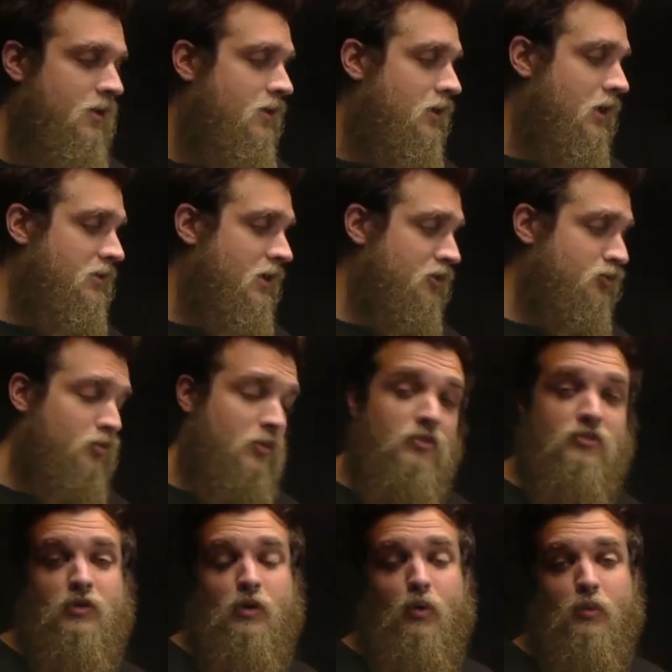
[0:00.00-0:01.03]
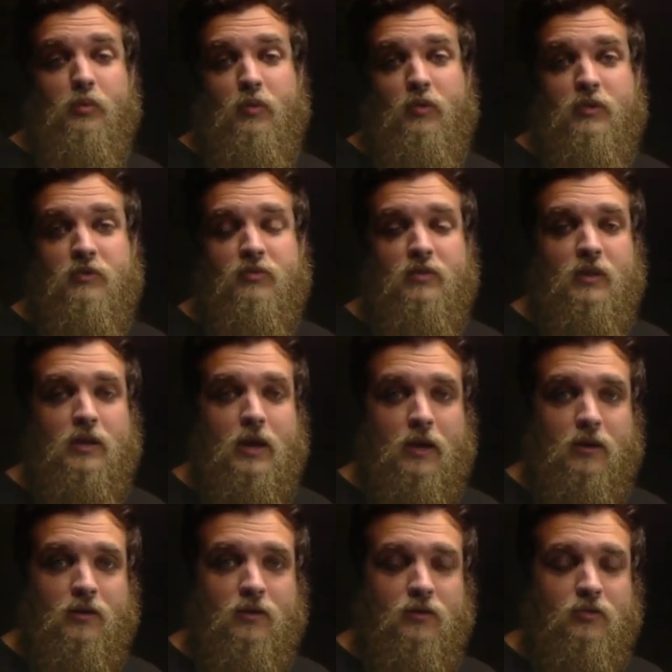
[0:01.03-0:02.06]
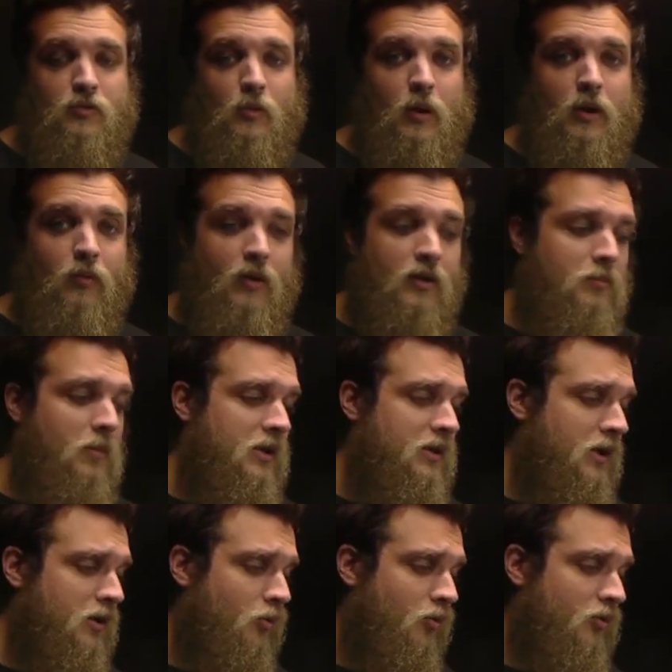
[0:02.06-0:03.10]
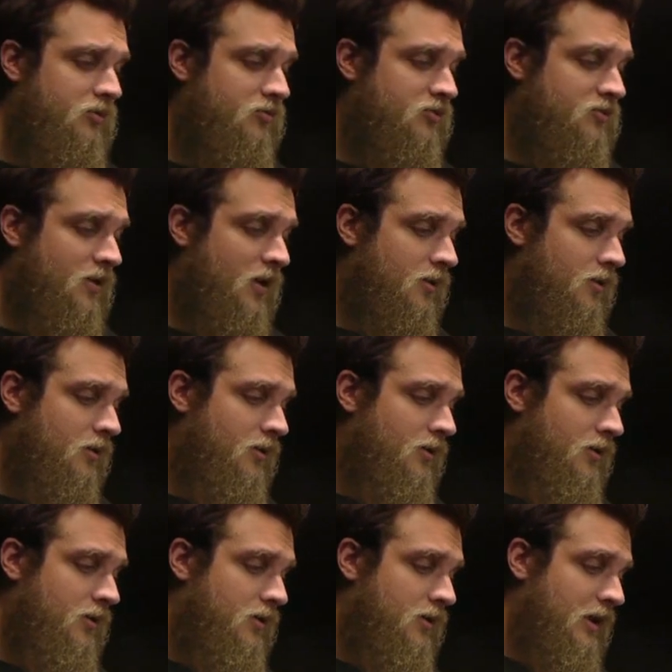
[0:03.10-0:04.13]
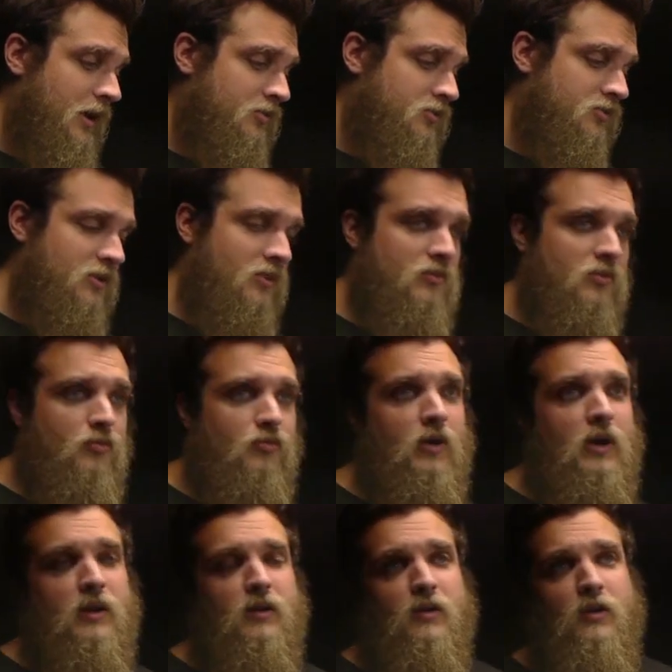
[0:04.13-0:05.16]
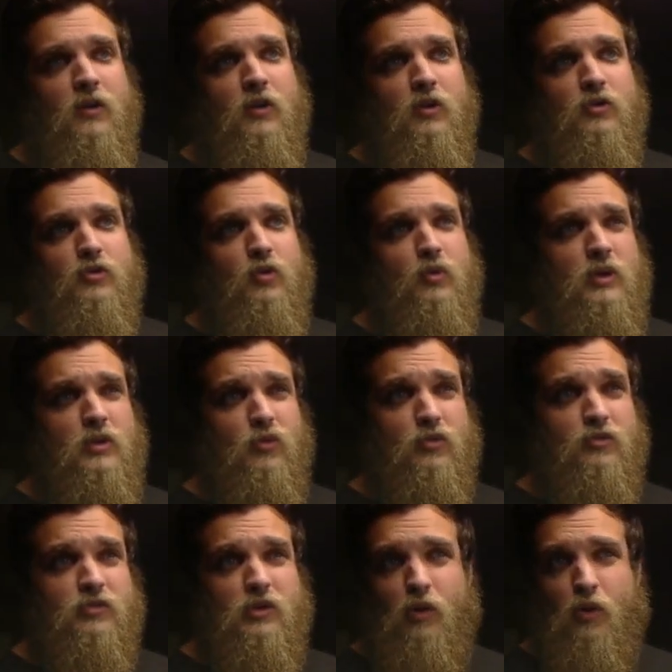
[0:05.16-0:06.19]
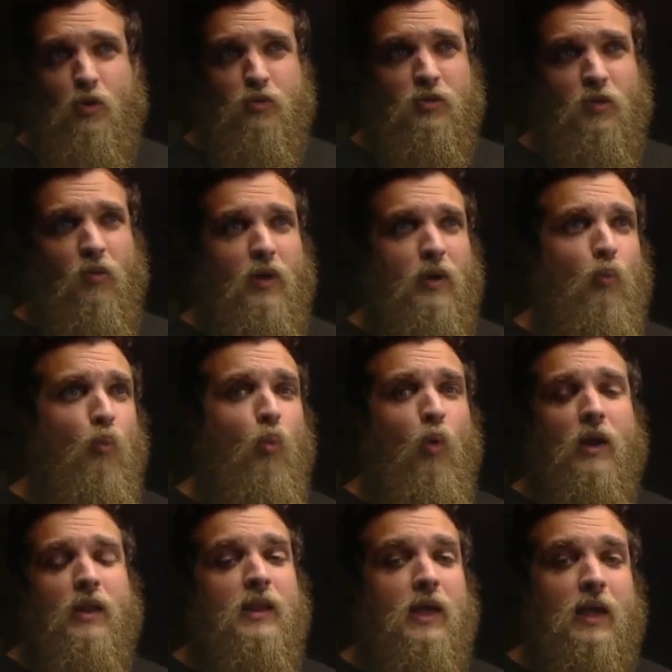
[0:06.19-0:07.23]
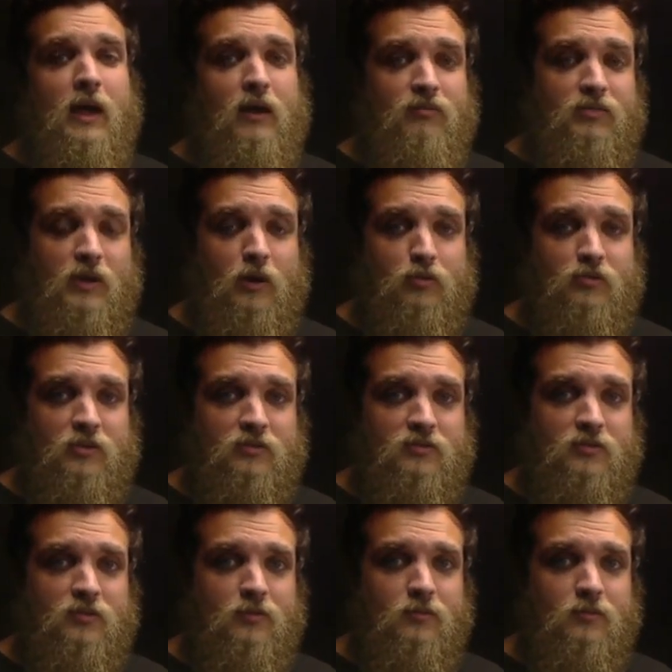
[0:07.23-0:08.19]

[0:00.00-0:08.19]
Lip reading: And that's with 0 relief in the neck. So I like my neck relief set at the 7th fret to either 0 to like 1.5 thousandths.